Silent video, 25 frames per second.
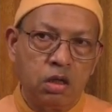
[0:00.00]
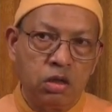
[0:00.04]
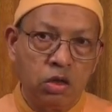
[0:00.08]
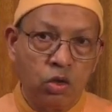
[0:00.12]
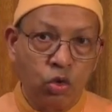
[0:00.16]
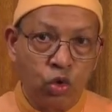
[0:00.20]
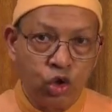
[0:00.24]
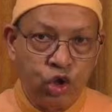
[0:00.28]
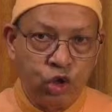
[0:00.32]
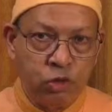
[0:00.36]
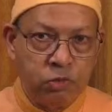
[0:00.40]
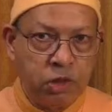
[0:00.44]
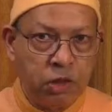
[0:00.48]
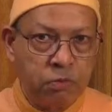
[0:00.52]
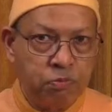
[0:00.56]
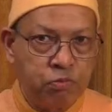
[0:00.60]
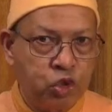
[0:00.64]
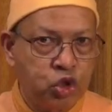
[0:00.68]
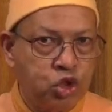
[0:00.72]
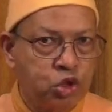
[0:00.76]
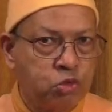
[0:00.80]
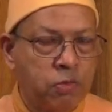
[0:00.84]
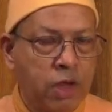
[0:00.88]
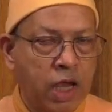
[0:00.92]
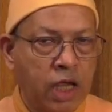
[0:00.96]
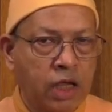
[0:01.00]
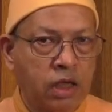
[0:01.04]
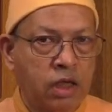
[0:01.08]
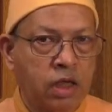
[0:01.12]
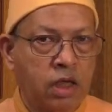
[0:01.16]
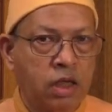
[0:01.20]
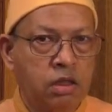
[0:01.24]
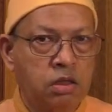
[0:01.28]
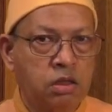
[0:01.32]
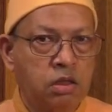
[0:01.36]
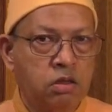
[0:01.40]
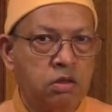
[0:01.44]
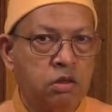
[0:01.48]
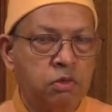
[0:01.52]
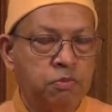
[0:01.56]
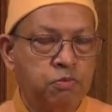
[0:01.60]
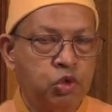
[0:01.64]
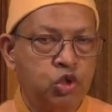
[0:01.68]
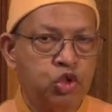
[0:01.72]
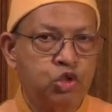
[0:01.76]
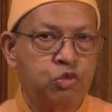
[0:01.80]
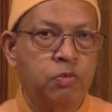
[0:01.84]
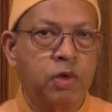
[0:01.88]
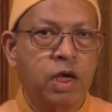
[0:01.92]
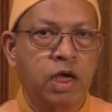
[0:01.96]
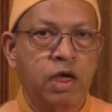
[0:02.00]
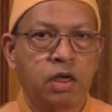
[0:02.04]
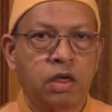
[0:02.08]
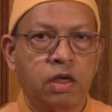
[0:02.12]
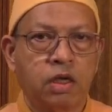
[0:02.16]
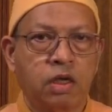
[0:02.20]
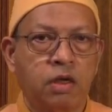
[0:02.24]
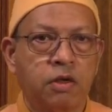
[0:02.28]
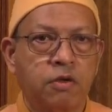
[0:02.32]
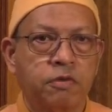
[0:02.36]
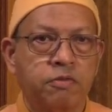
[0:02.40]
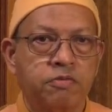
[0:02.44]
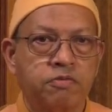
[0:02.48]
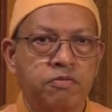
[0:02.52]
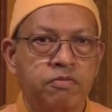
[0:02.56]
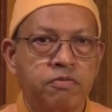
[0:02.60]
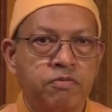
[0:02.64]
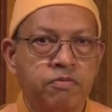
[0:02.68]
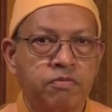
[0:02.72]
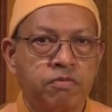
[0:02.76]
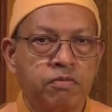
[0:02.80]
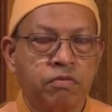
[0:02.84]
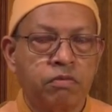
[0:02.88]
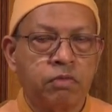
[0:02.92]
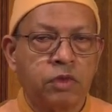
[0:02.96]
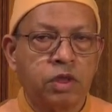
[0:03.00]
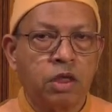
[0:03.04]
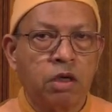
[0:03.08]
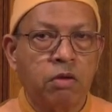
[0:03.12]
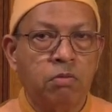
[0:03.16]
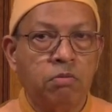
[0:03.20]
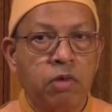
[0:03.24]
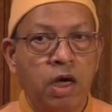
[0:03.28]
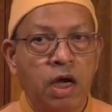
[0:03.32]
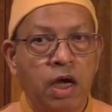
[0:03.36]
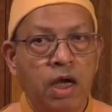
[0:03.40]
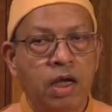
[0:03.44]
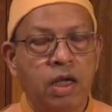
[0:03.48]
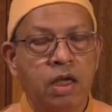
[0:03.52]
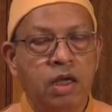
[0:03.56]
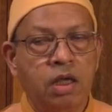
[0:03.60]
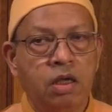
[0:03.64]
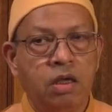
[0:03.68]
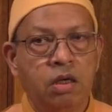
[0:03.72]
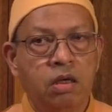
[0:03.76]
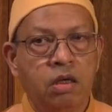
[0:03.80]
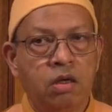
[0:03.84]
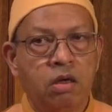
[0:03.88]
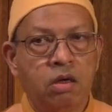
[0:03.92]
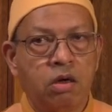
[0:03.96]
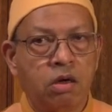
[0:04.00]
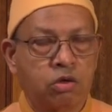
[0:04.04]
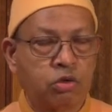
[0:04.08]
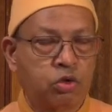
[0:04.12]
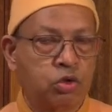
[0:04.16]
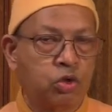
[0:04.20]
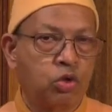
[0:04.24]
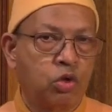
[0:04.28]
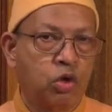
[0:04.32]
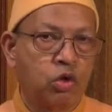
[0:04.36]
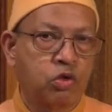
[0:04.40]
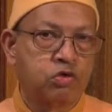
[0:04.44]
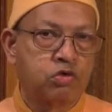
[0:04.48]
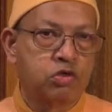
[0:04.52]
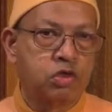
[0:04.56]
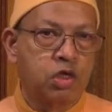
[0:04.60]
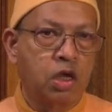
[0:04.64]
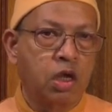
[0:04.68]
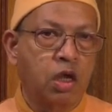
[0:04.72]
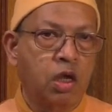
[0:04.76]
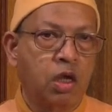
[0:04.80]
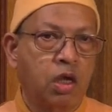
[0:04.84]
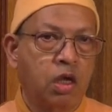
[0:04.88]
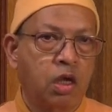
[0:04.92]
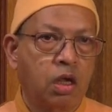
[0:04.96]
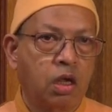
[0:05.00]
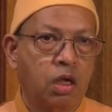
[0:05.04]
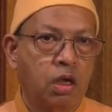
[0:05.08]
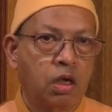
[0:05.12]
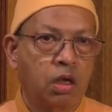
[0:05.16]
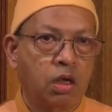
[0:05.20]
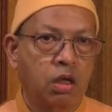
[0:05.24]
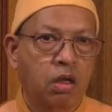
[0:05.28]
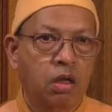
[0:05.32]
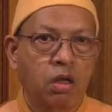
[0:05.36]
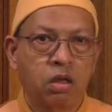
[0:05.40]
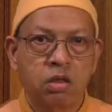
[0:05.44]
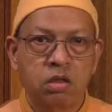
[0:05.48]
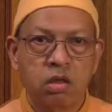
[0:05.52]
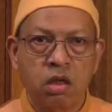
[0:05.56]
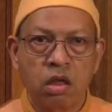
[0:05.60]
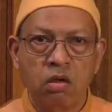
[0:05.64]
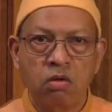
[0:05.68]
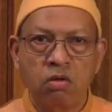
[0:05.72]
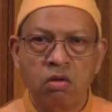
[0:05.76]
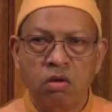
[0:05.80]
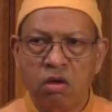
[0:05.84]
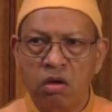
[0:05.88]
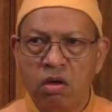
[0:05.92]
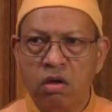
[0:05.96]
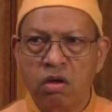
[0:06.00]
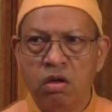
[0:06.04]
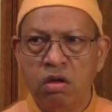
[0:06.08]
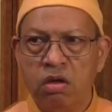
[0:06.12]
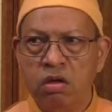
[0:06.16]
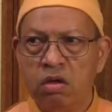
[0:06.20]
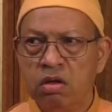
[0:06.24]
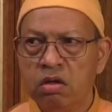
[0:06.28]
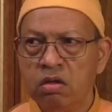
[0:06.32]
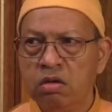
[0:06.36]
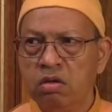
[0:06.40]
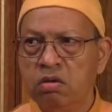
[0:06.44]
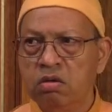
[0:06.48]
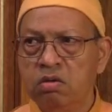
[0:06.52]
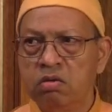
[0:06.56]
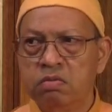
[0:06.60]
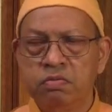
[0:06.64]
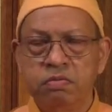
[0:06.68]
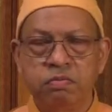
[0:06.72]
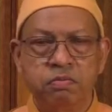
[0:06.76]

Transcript: going to be a pushback, and there's a pushback by orthodoxy, saying, hey, you're